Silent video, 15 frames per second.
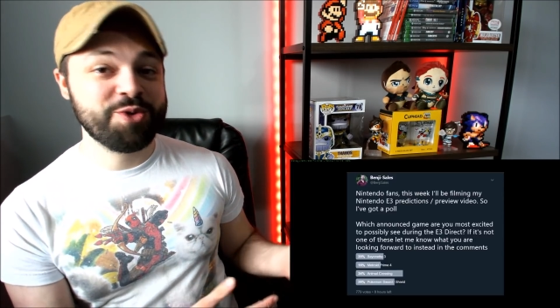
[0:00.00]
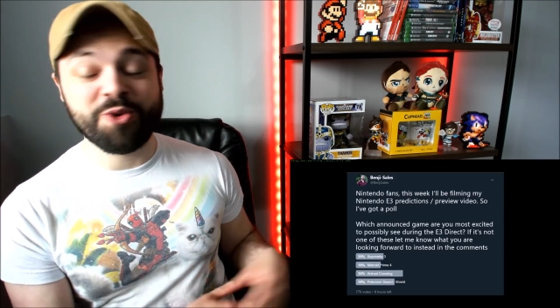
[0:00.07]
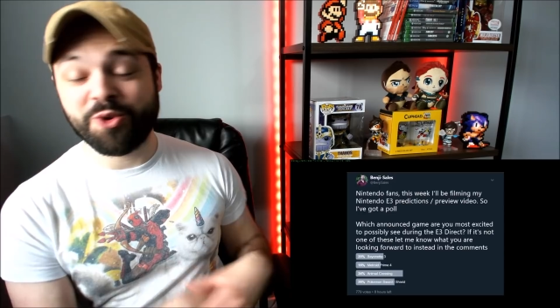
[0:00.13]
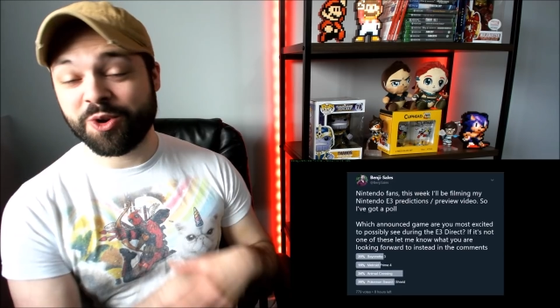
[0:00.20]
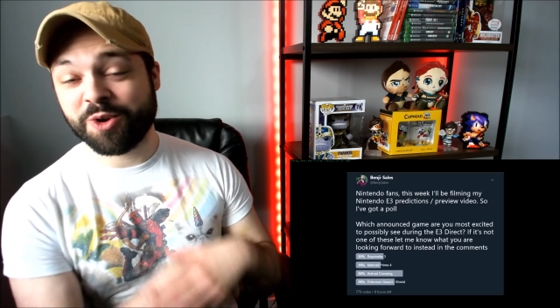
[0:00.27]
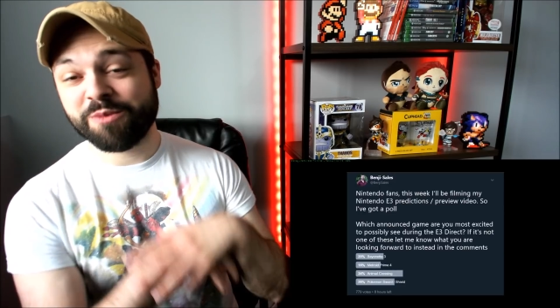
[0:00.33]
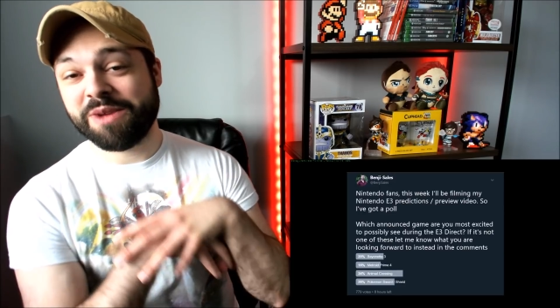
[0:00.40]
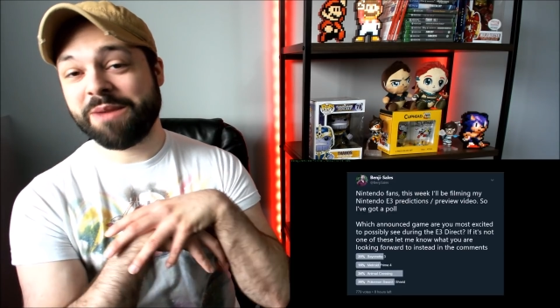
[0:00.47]

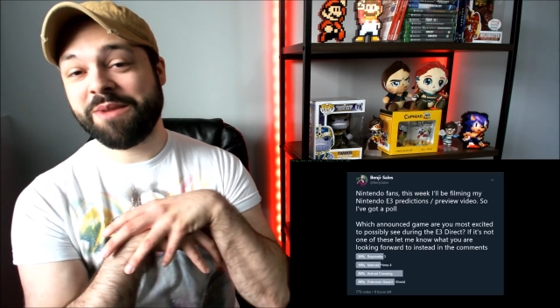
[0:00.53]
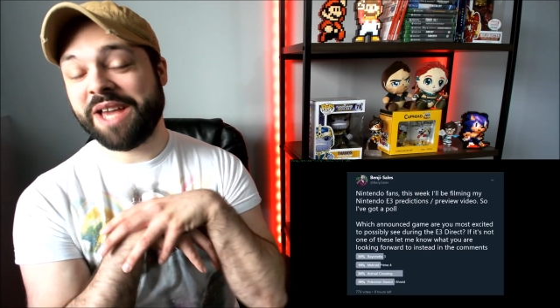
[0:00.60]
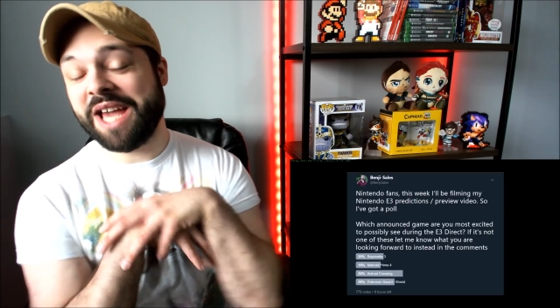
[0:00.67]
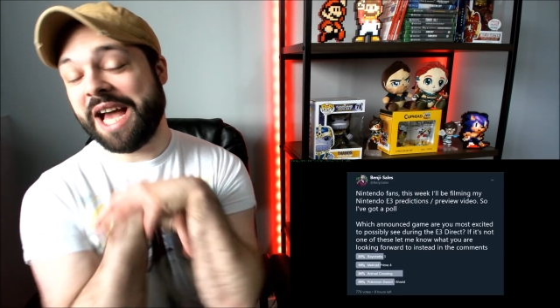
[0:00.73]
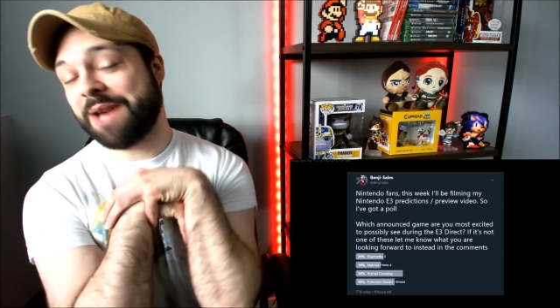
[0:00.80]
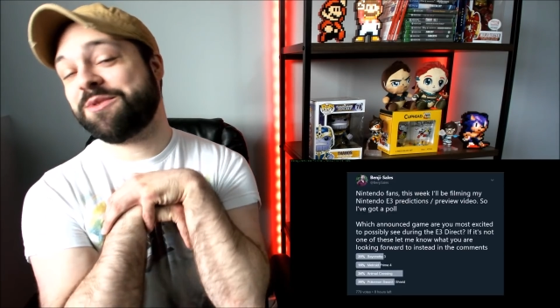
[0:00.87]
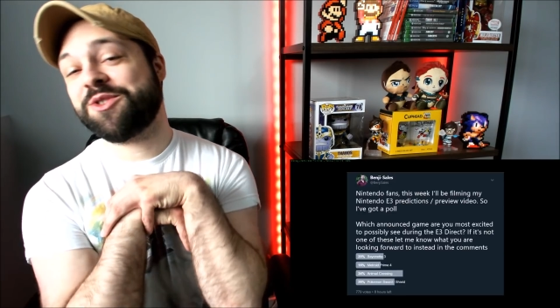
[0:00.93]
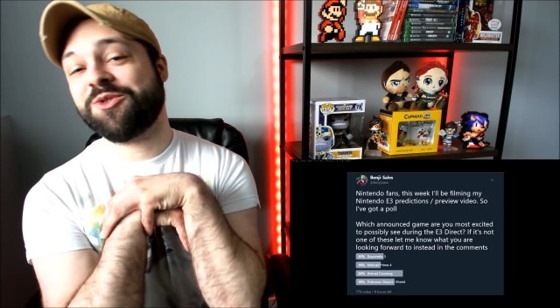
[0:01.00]
or maybe
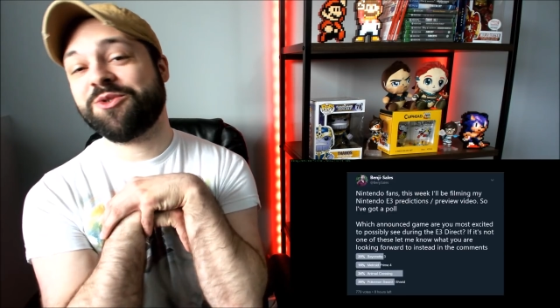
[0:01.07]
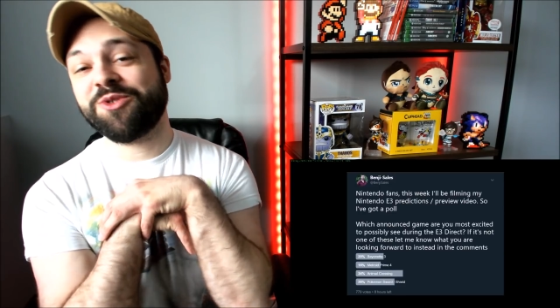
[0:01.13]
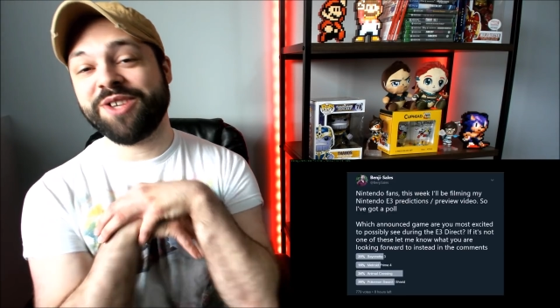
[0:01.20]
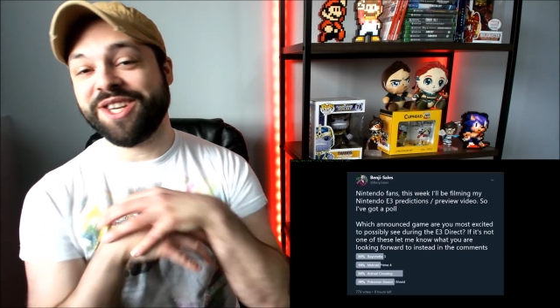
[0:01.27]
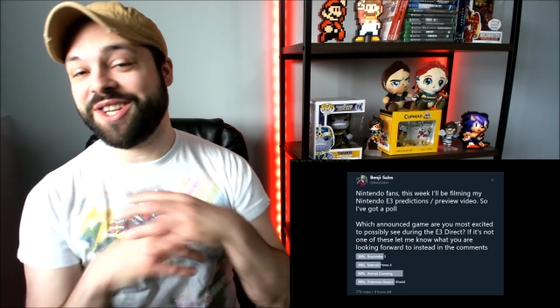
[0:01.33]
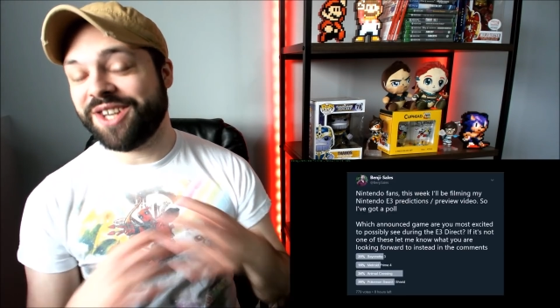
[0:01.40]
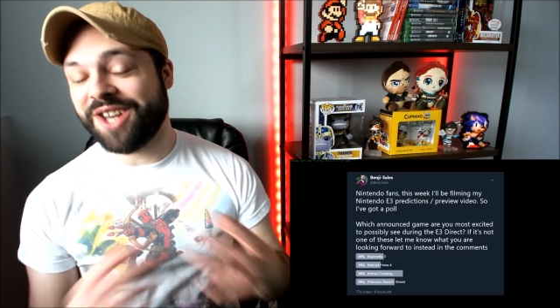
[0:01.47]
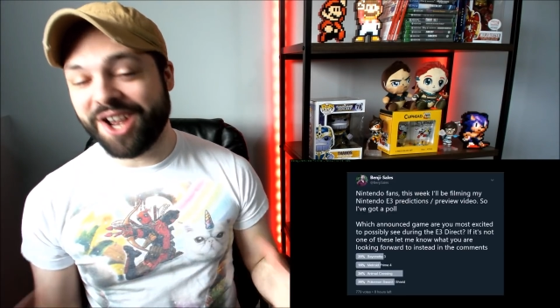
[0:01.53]
absolutely
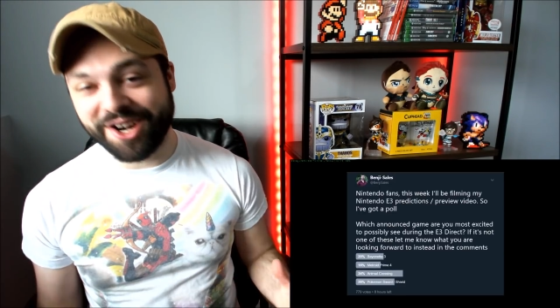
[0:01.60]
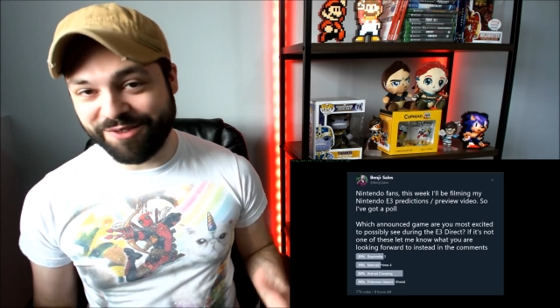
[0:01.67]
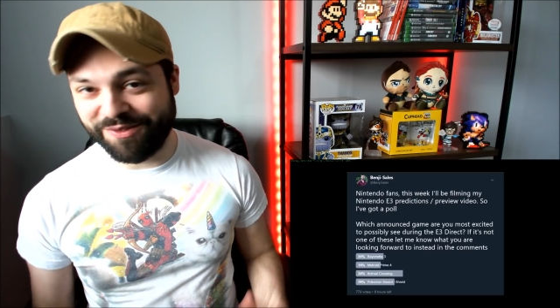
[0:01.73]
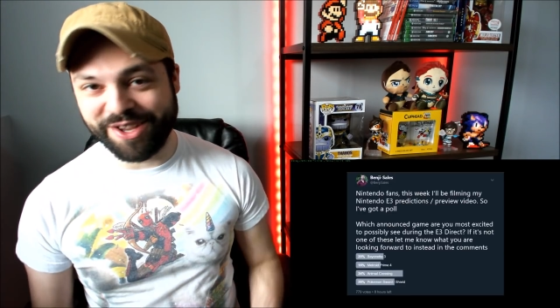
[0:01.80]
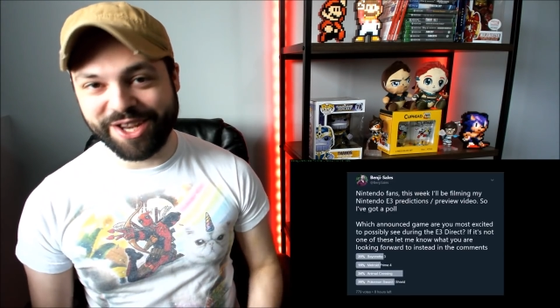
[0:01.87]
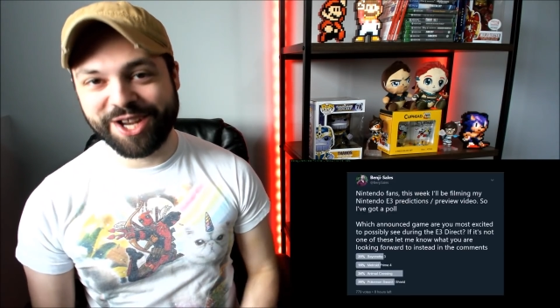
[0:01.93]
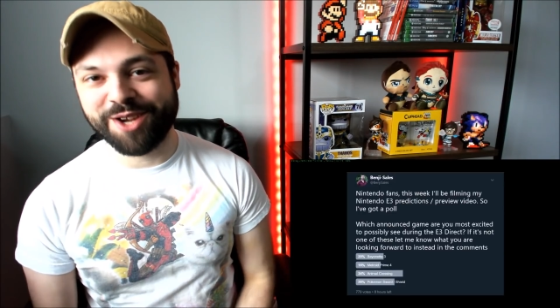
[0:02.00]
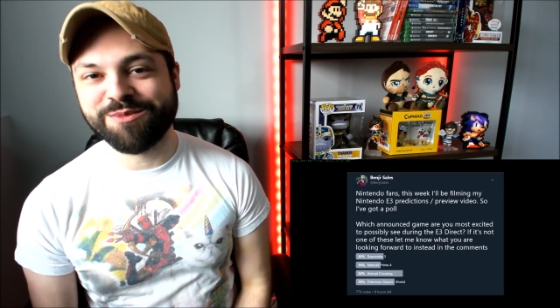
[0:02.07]
none of
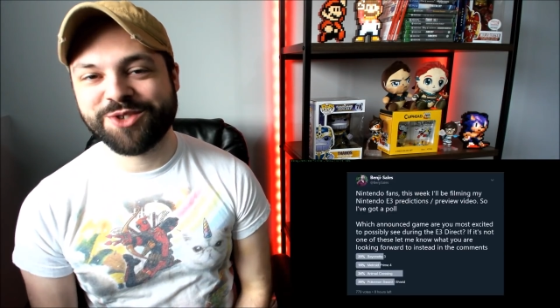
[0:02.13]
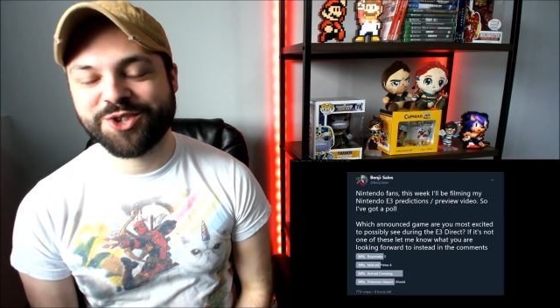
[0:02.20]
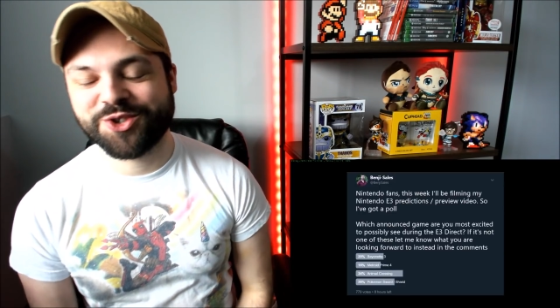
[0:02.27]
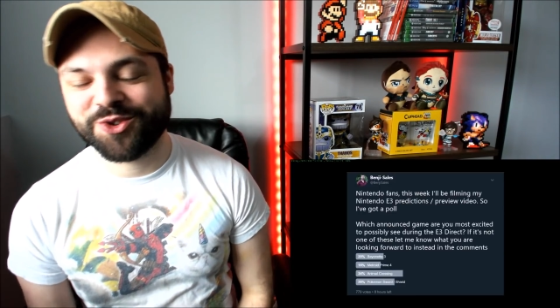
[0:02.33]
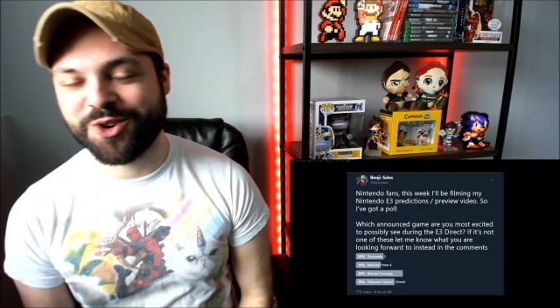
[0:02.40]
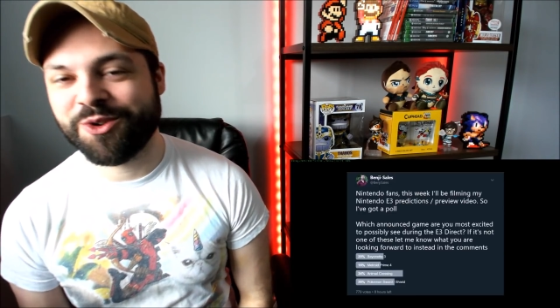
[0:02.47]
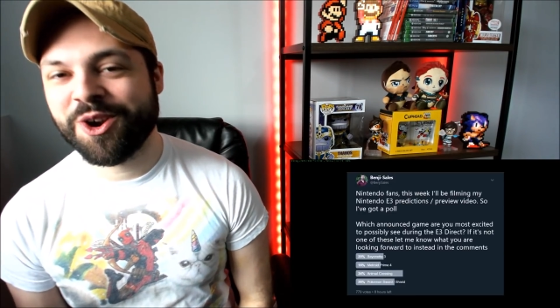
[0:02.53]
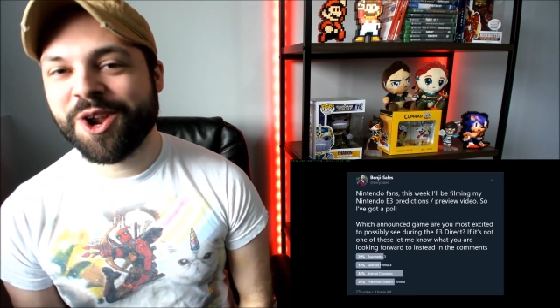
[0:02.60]
it comes true,